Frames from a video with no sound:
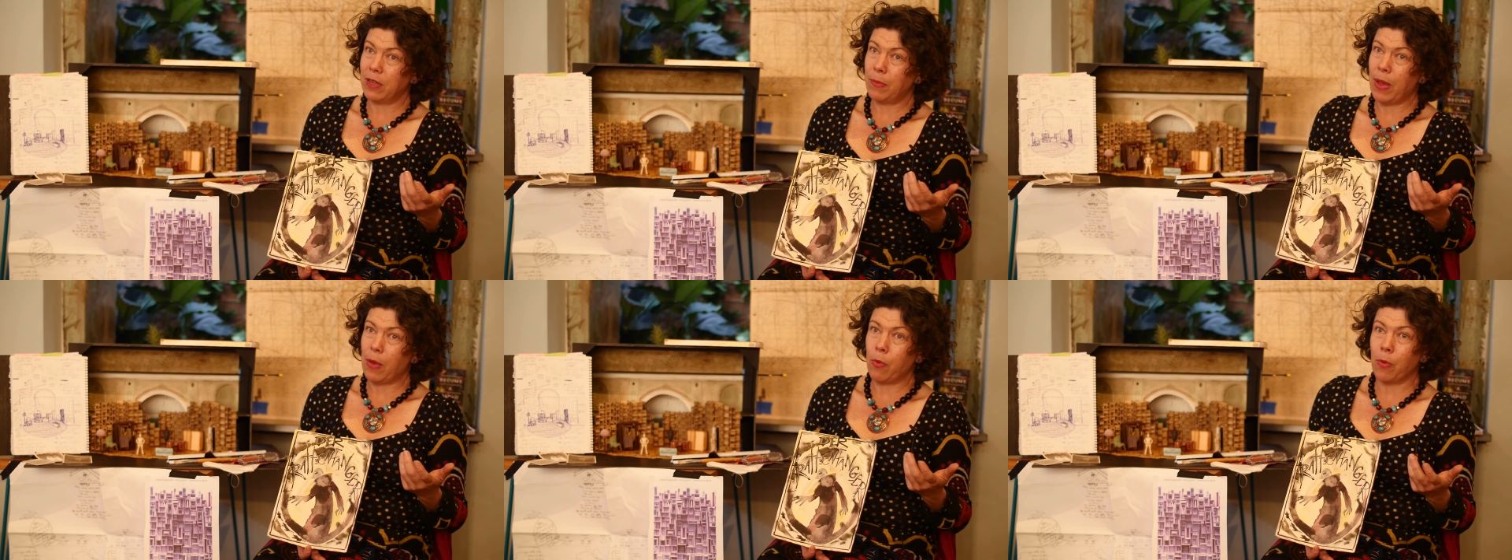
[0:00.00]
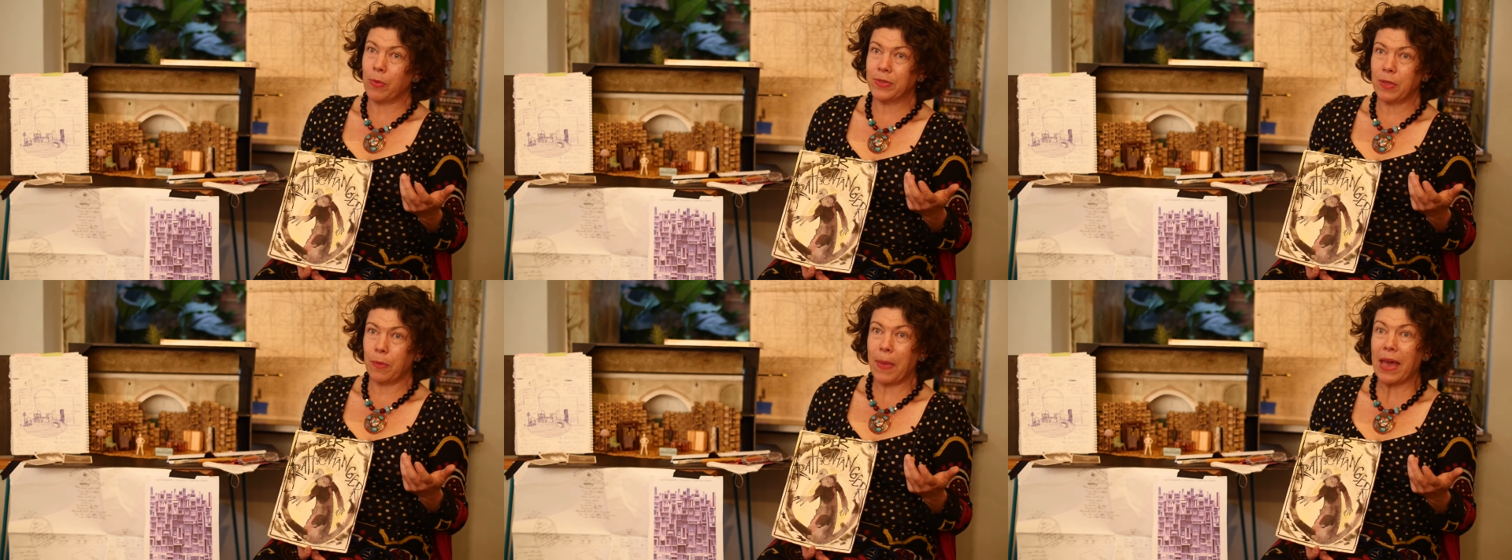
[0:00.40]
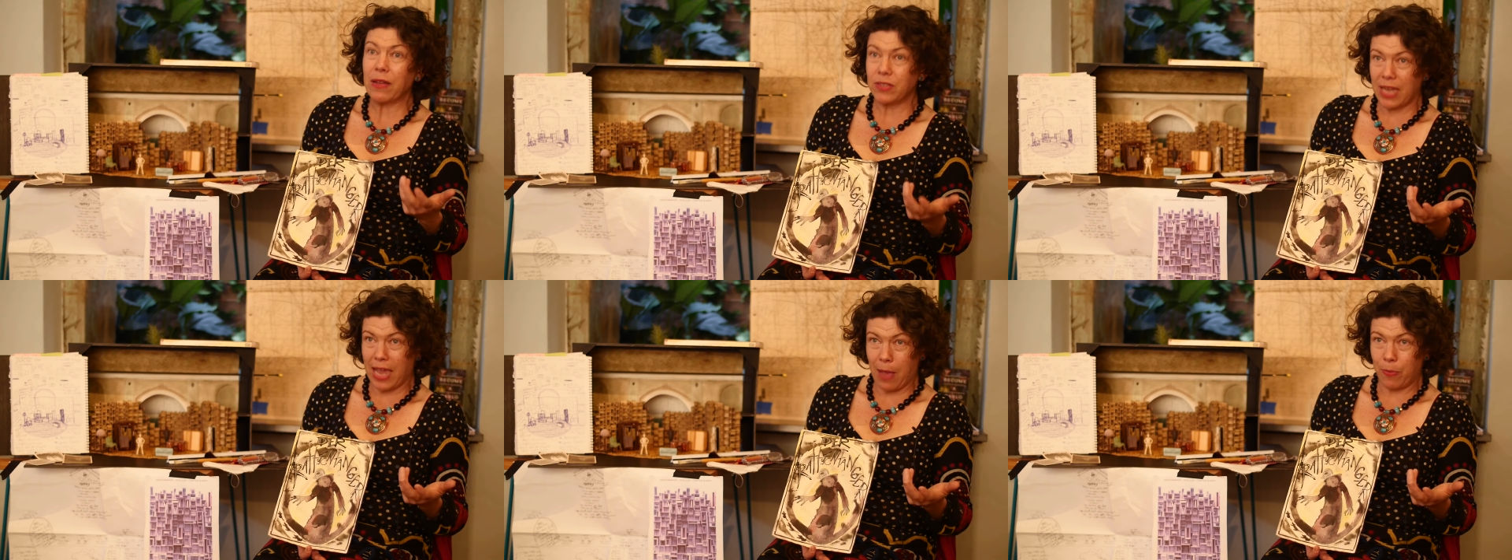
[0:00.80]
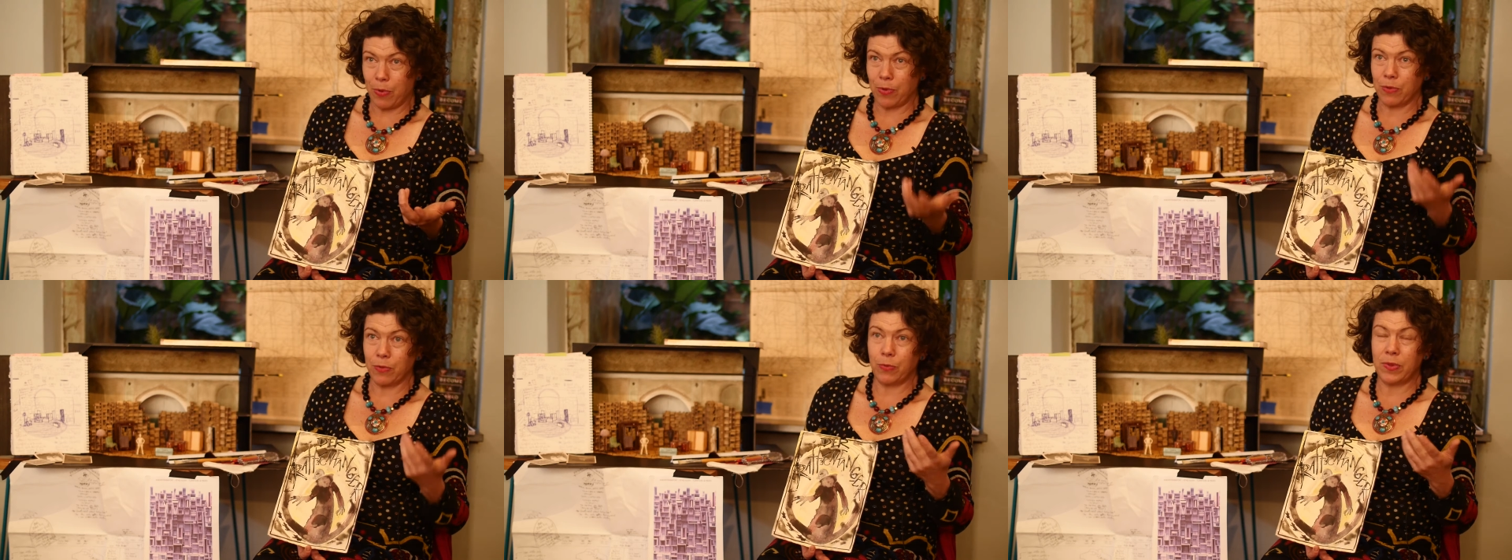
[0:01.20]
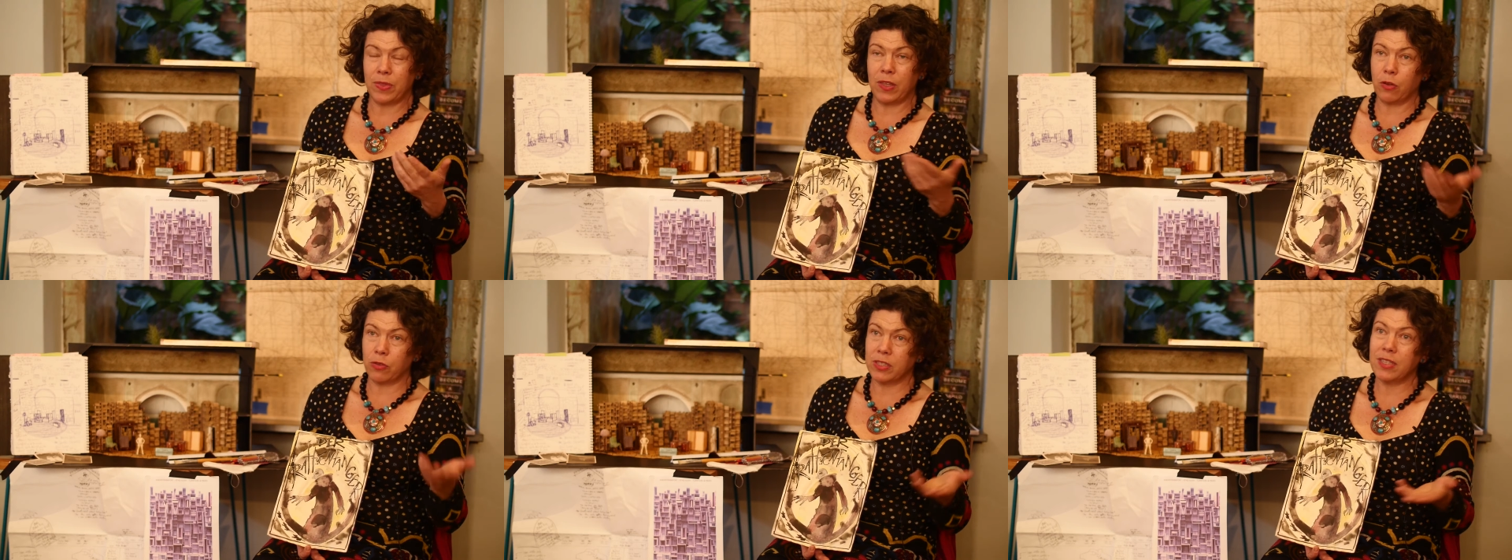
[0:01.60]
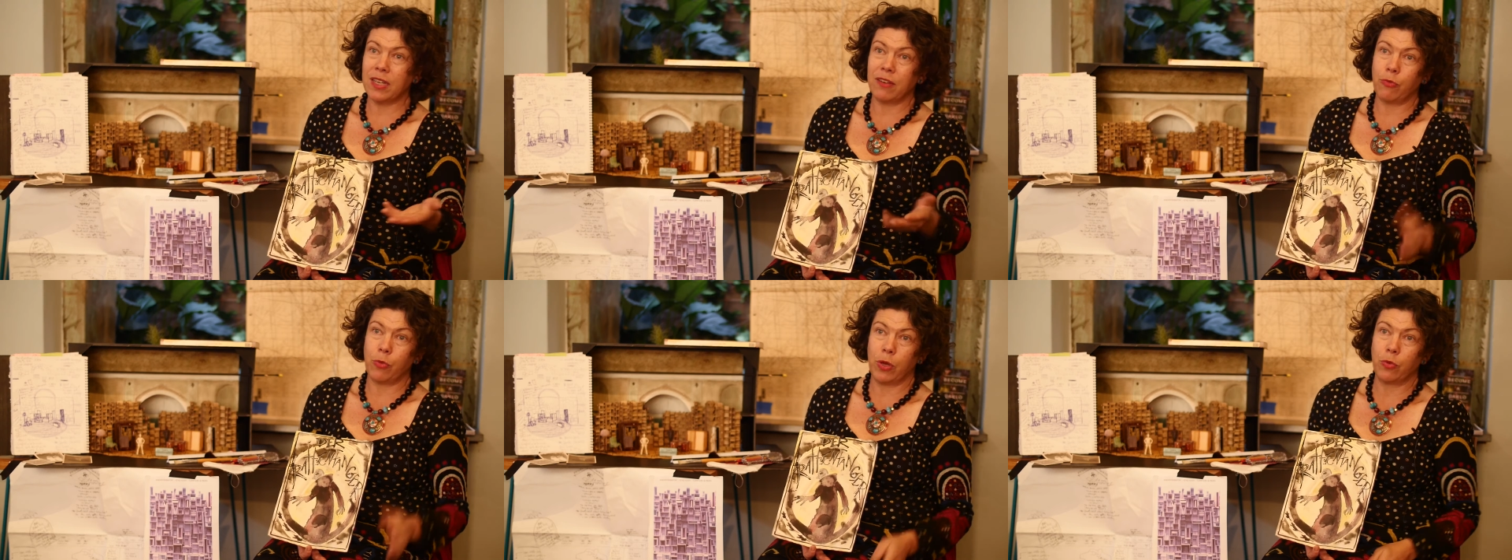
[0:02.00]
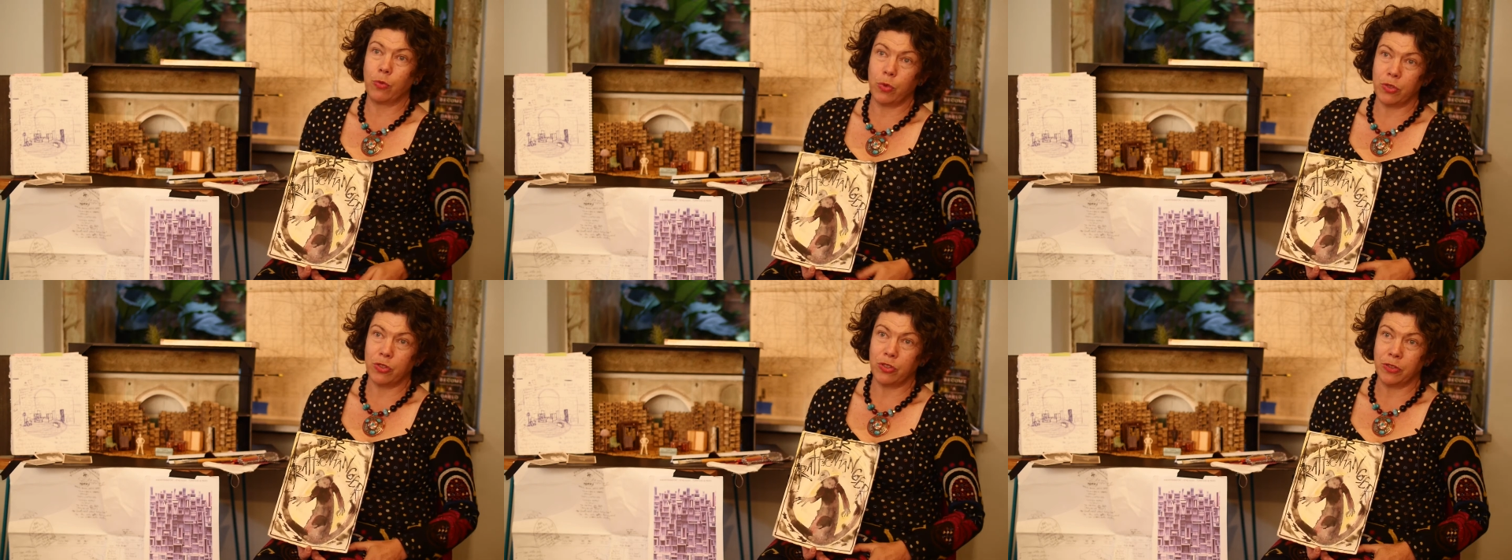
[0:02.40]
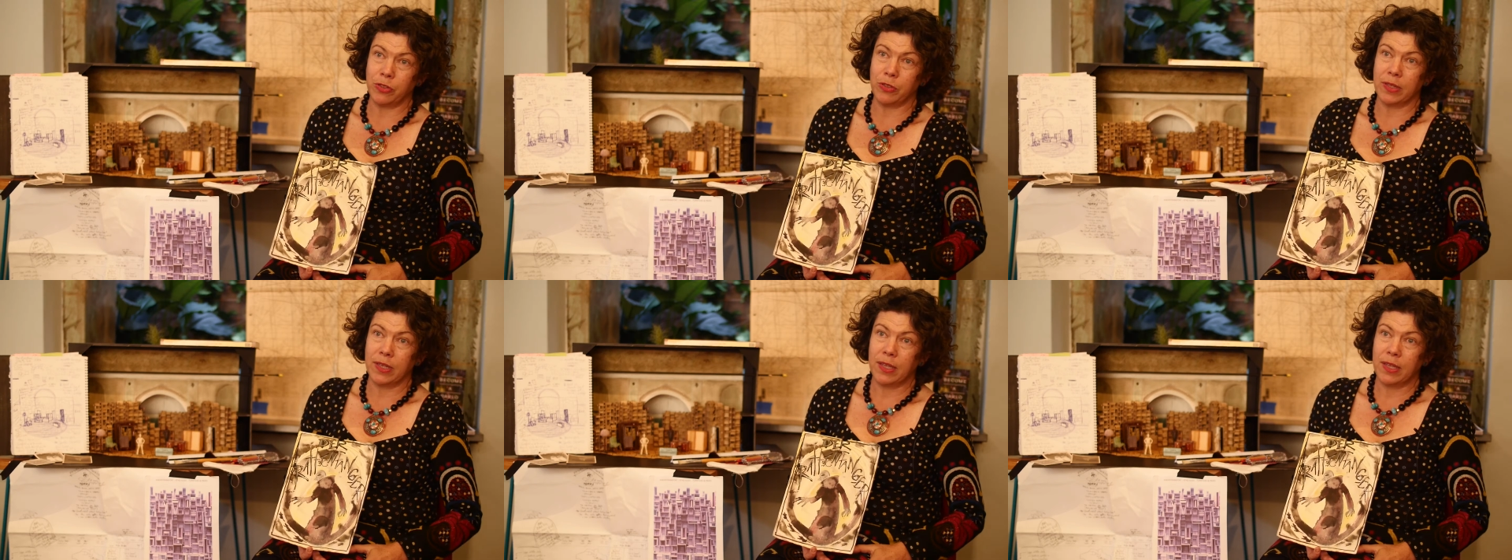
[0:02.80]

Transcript: about what was about to happen with the onset of World War II.